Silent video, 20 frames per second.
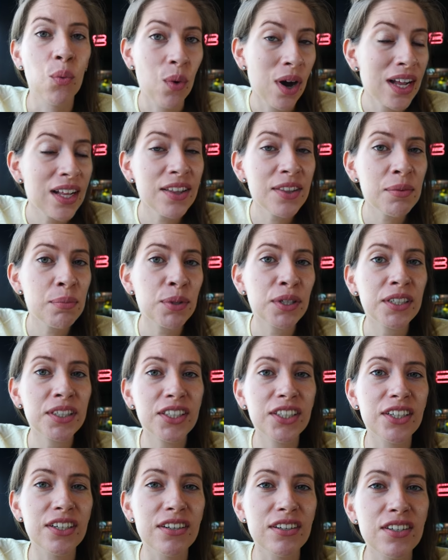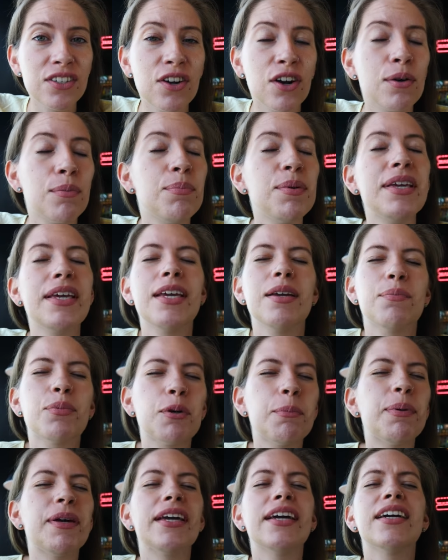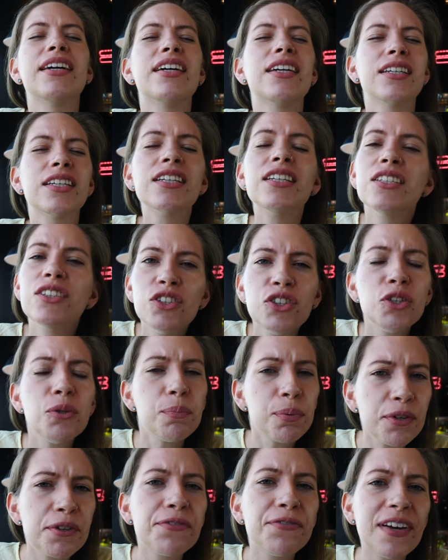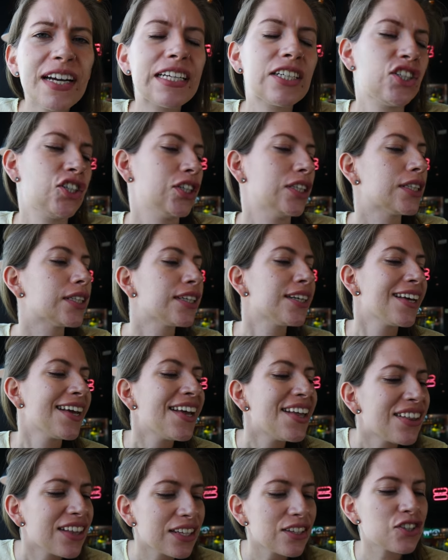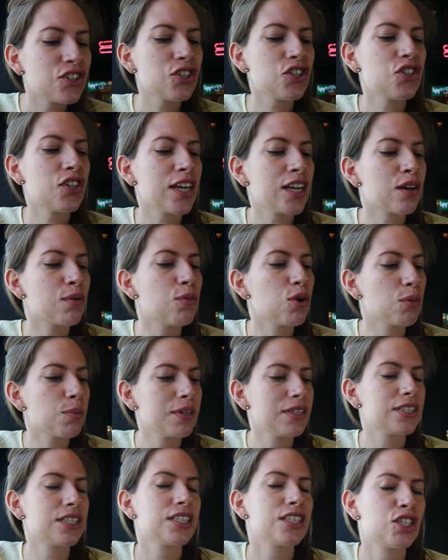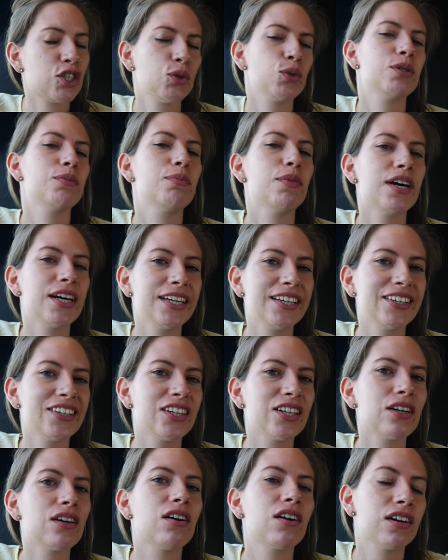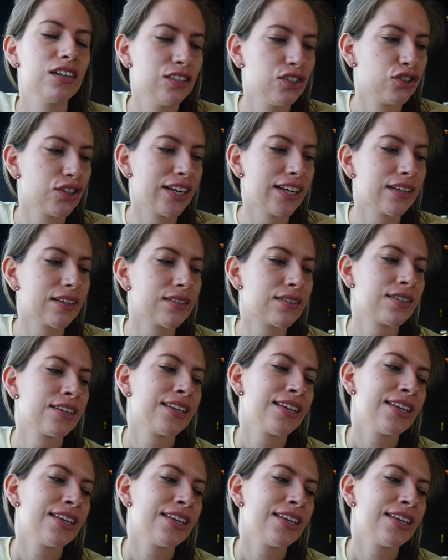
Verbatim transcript: While the burgers are being prepared to perfection, let's just take a moment to admire our drinks.